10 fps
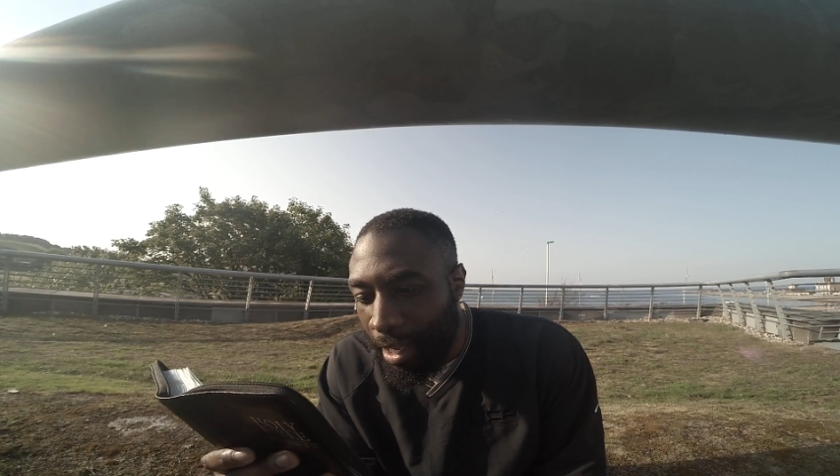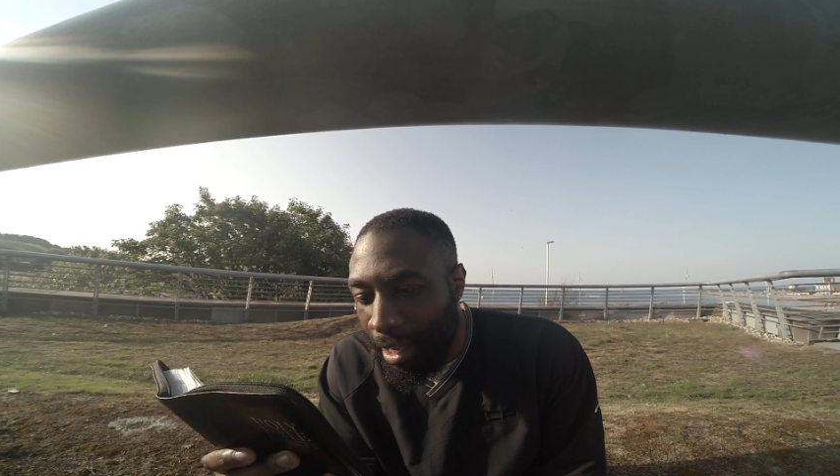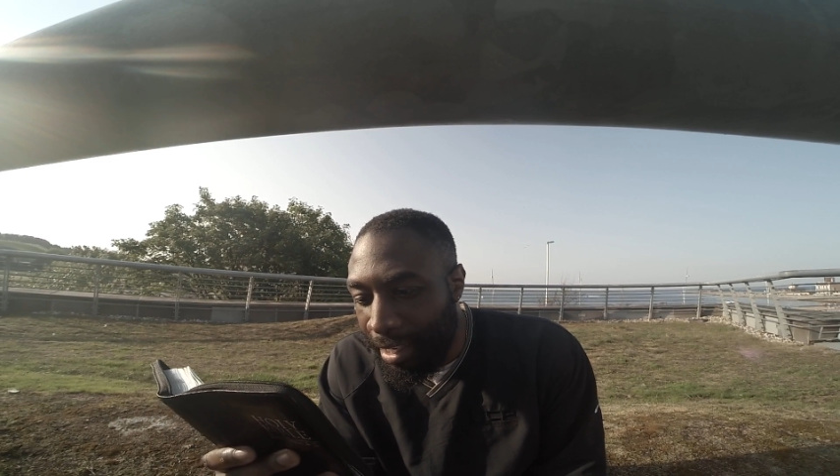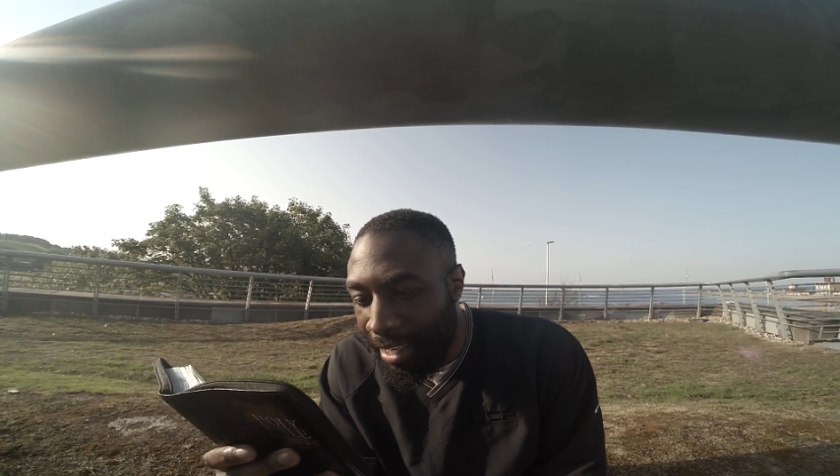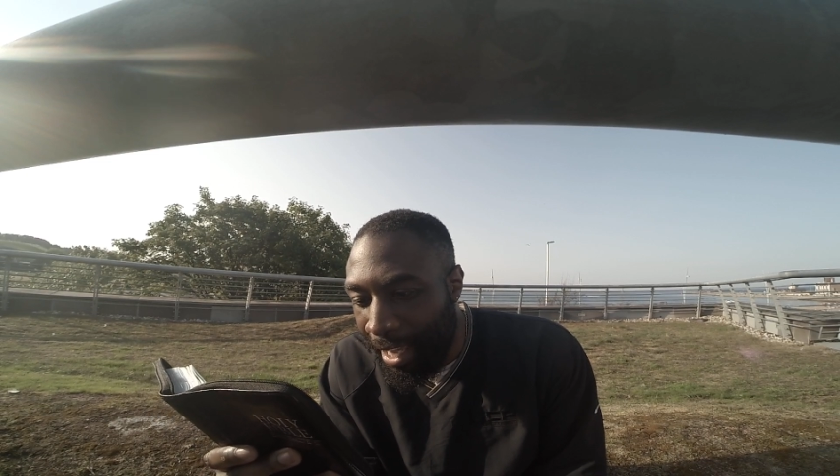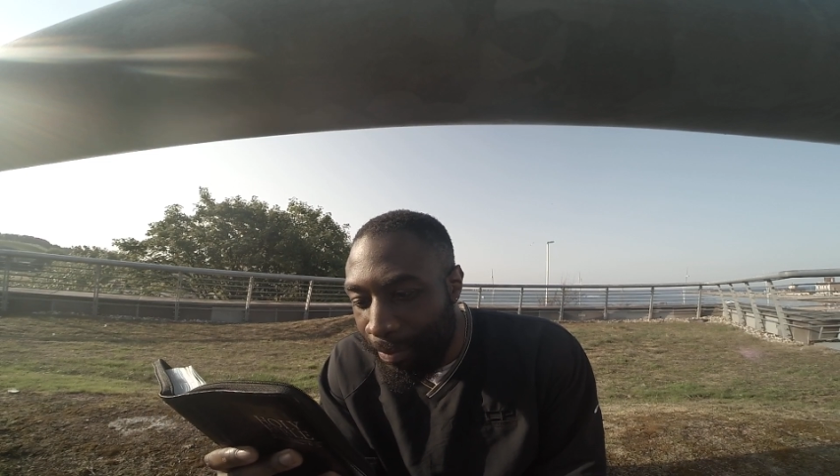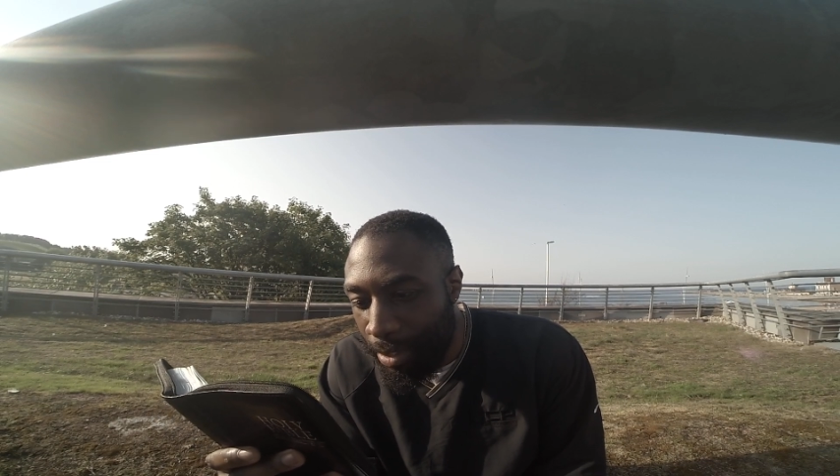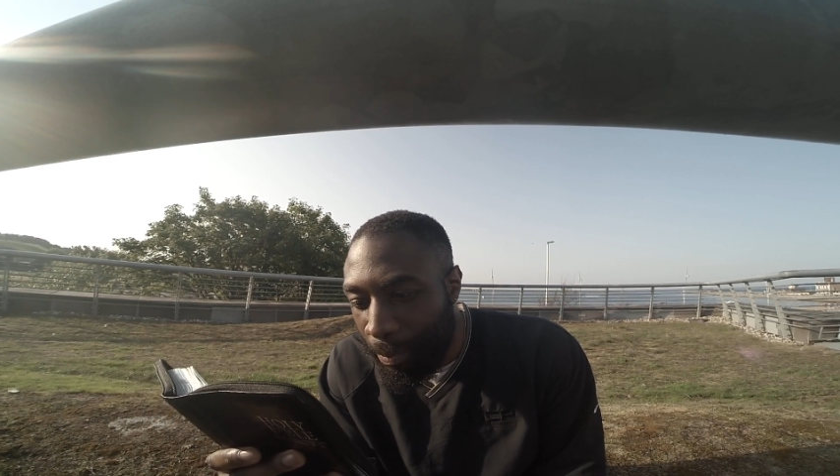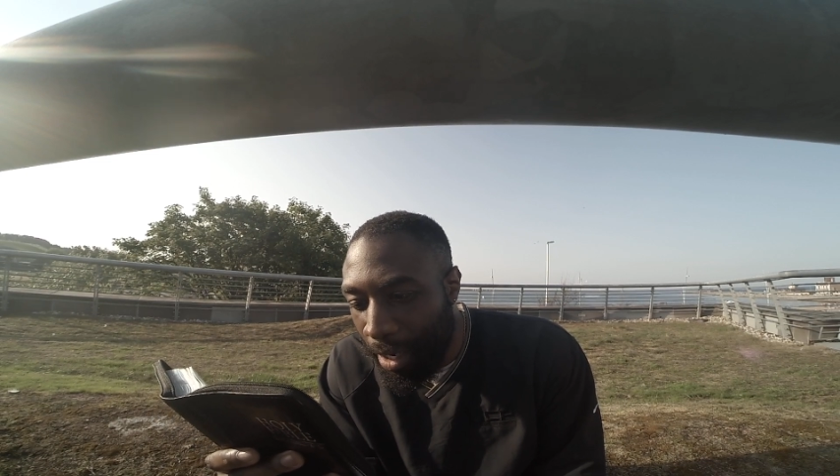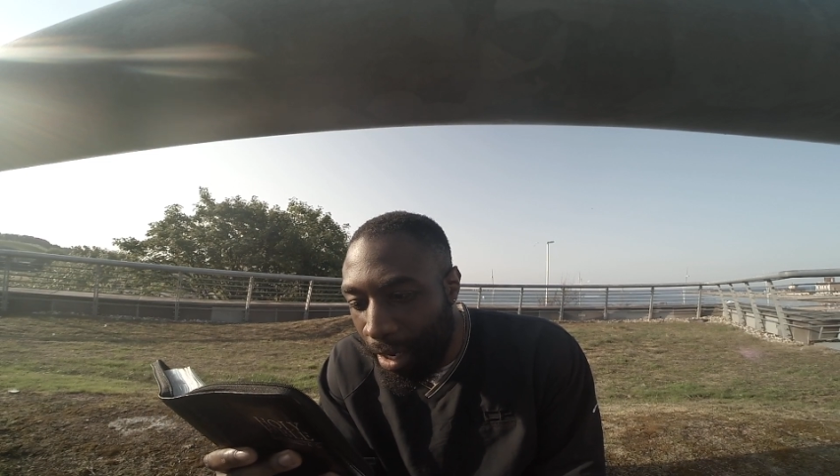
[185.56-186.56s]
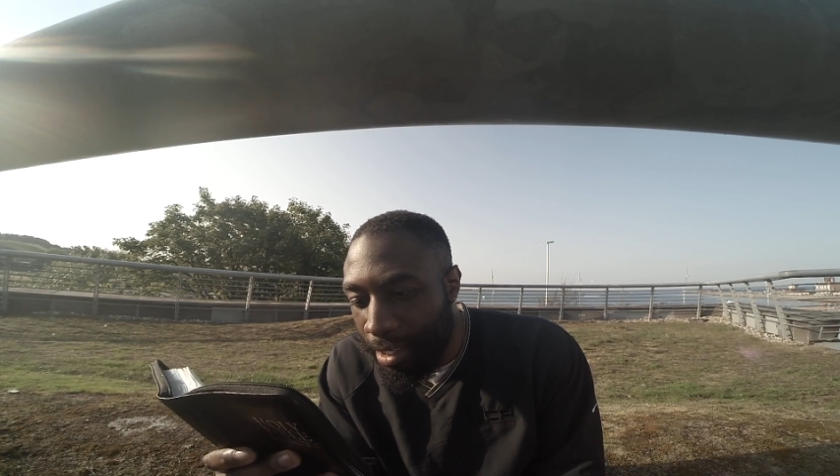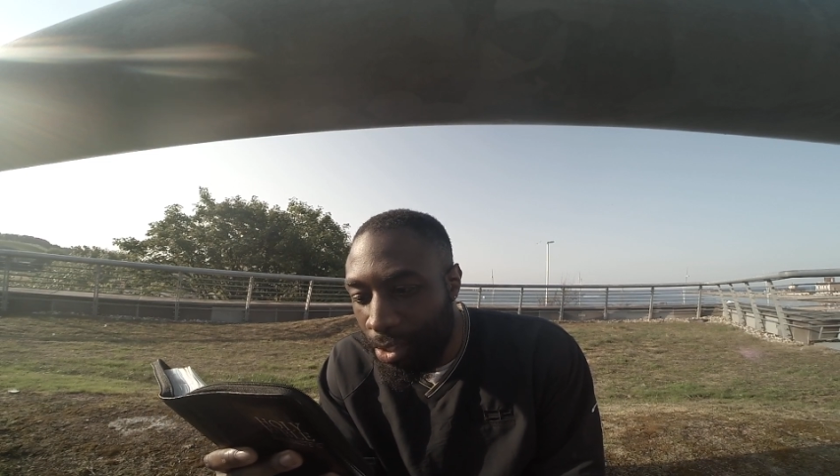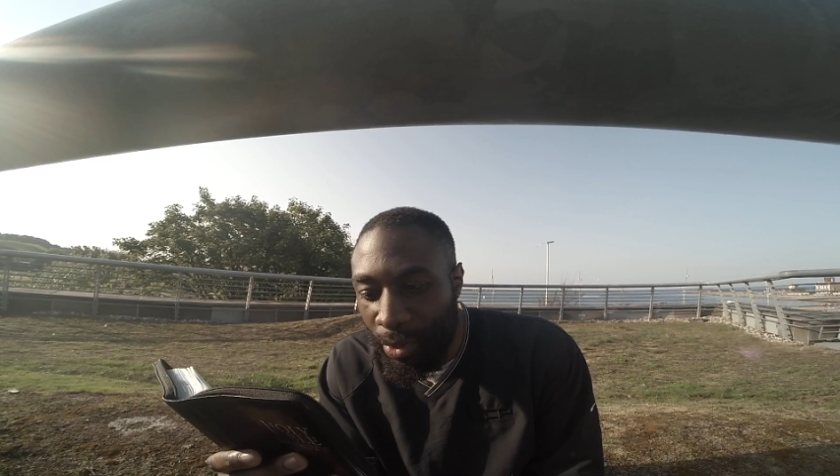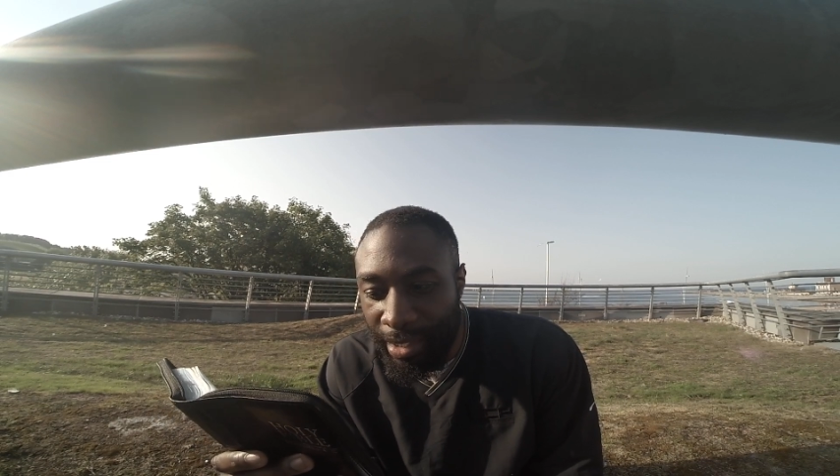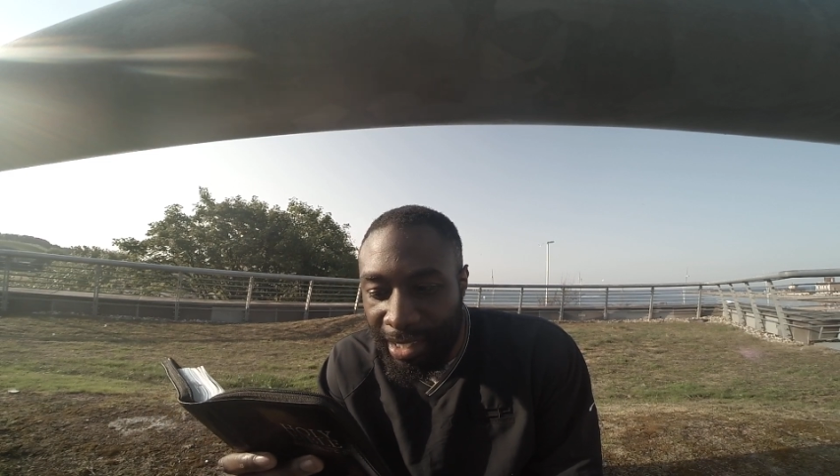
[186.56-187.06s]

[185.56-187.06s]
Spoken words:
And it came to pass when